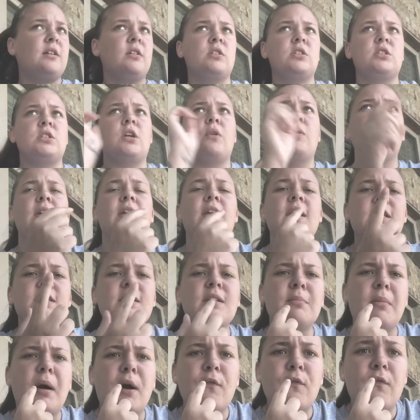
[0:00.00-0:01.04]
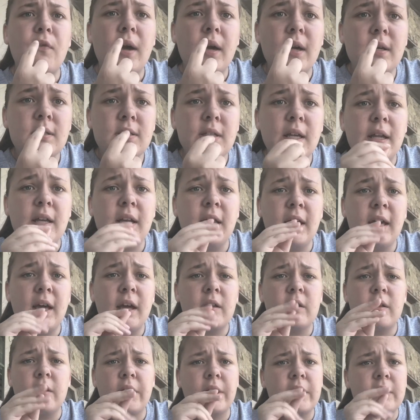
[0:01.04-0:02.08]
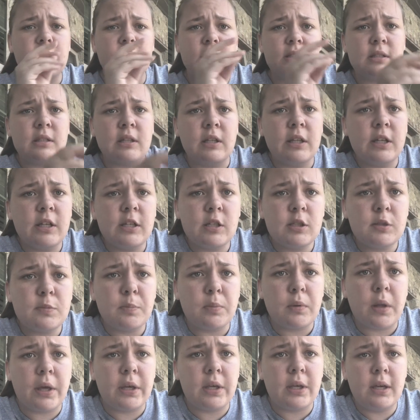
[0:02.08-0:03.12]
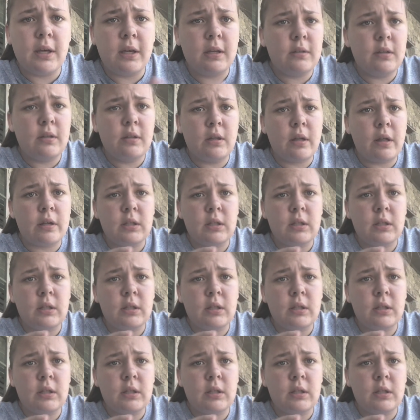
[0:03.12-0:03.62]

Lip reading: So he gets in my face and he had like this lisp, like he